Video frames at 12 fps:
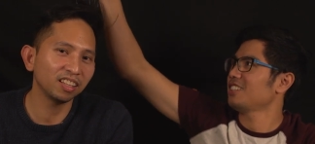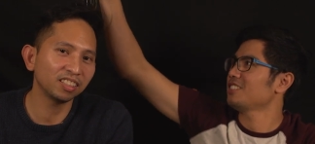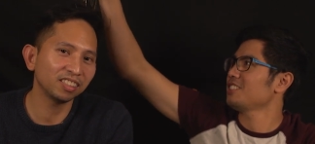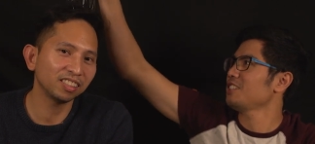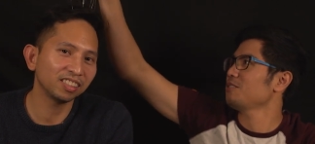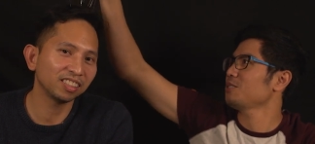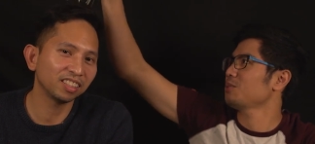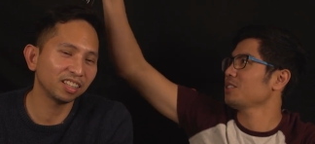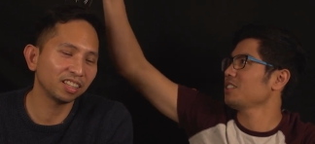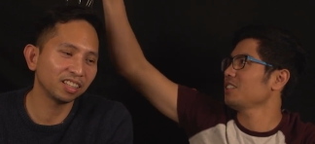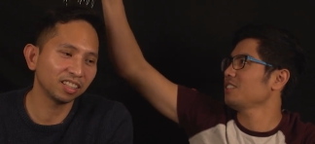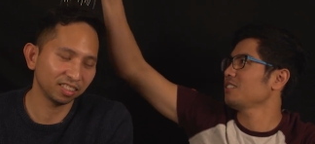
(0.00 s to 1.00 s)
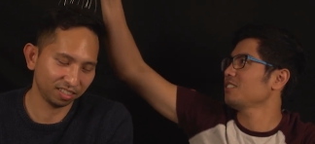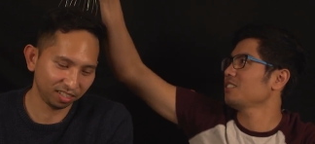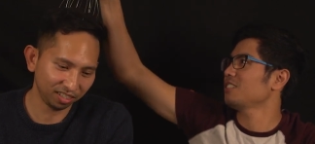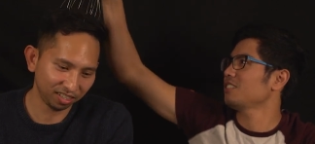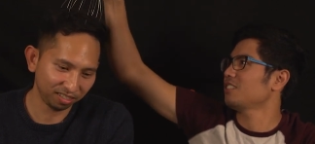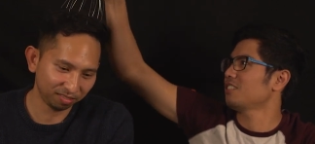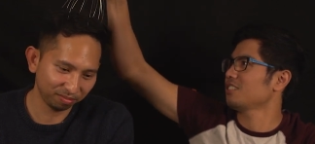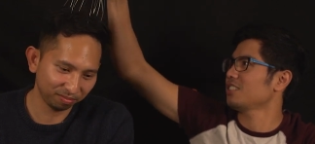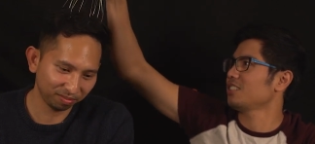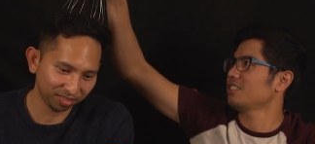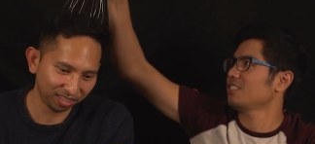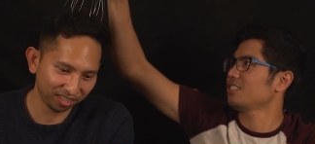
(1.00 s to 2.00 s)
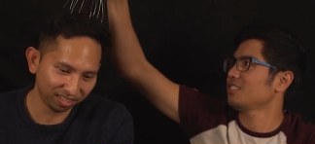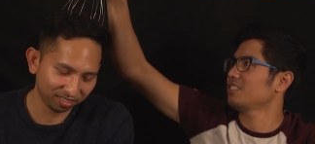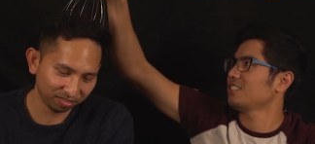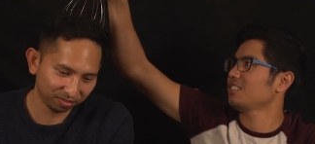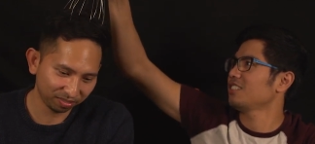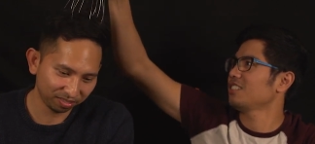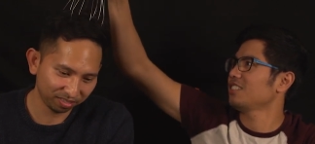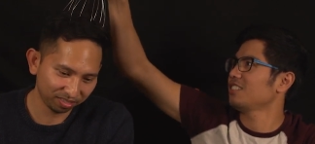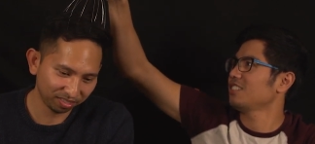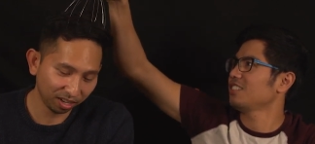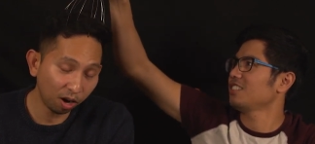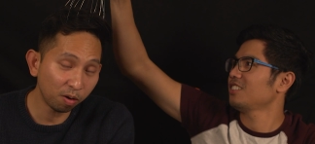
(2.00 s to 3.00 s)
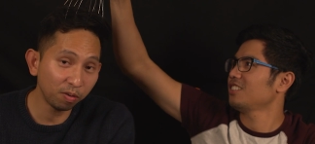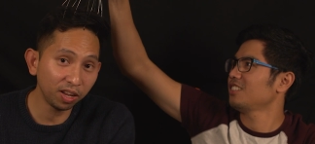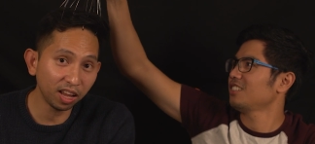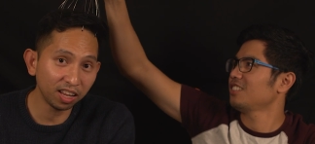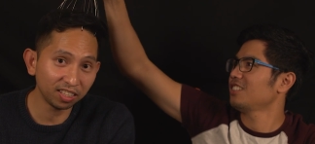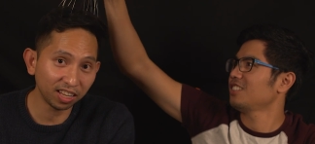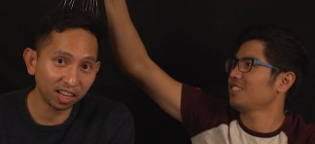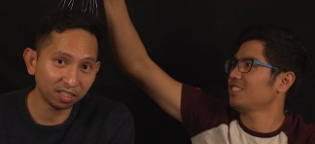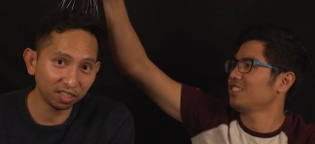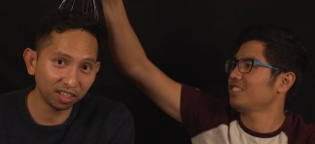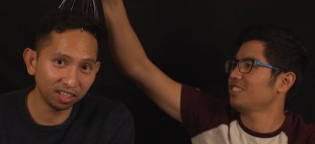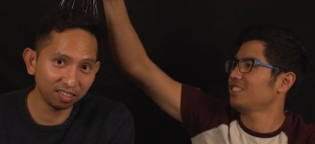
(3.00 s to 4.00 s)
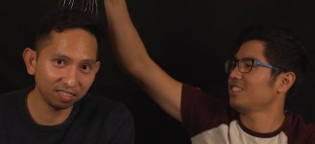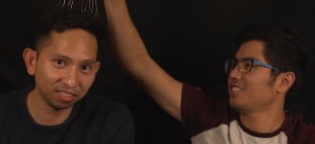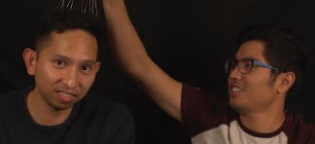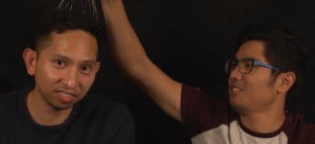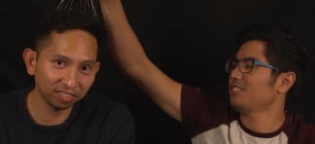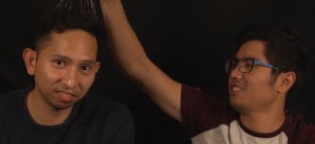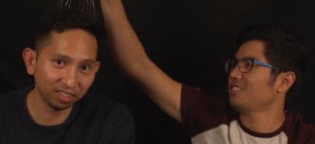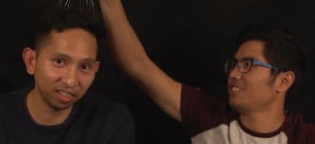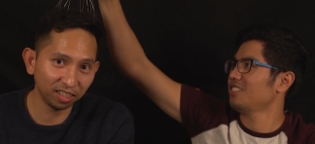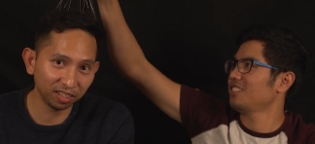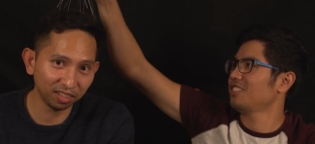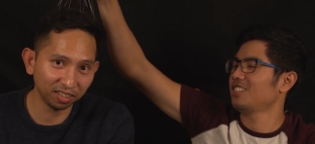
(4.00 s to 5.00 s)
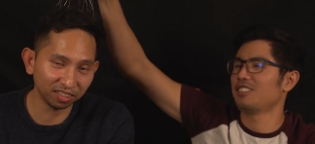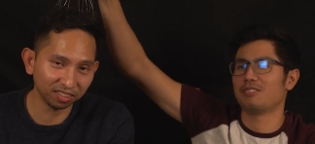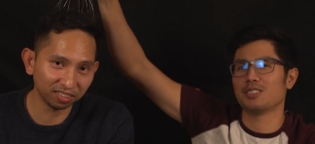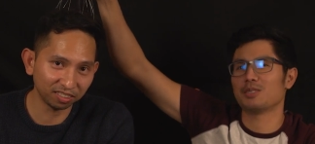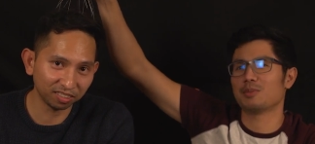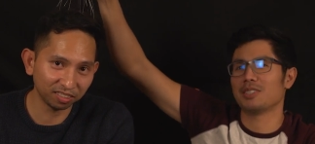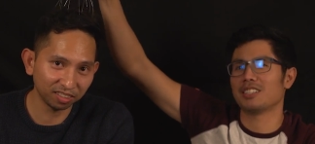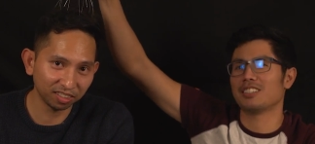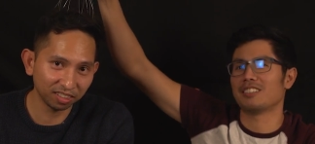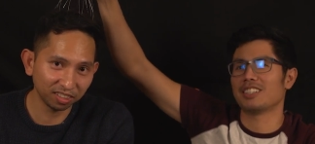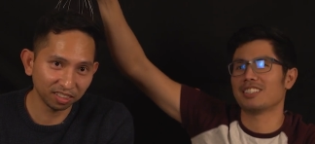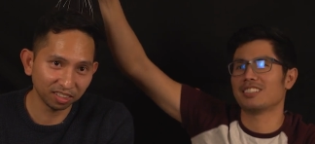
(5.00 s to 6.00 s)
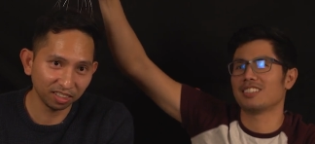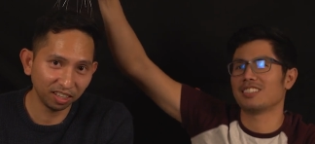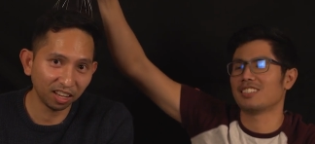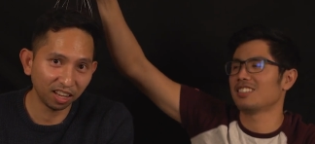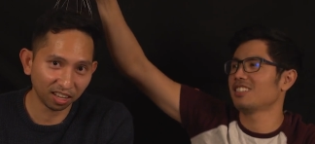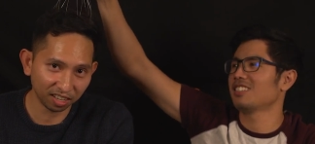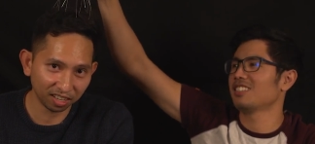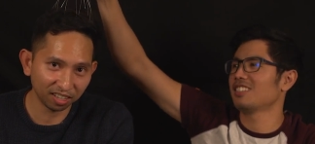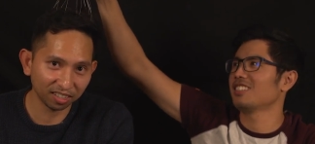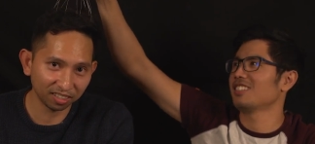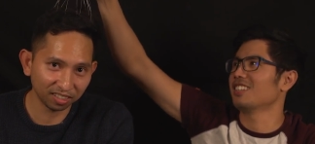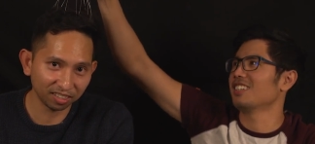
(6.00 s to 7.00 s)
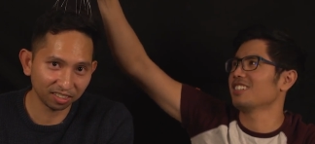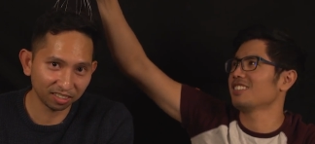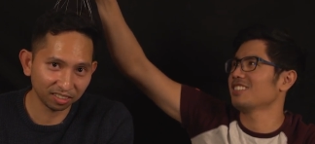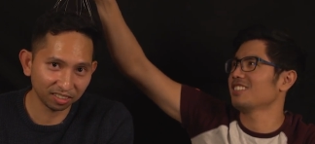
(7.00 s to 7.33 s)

Speaker 1: Is it even working? Oh, yeah. Okay, good. Oh, yeah, it's actually really
Speaker 2: good. It feels pretty good, right?
Speaker 1: Yeah. Yeah.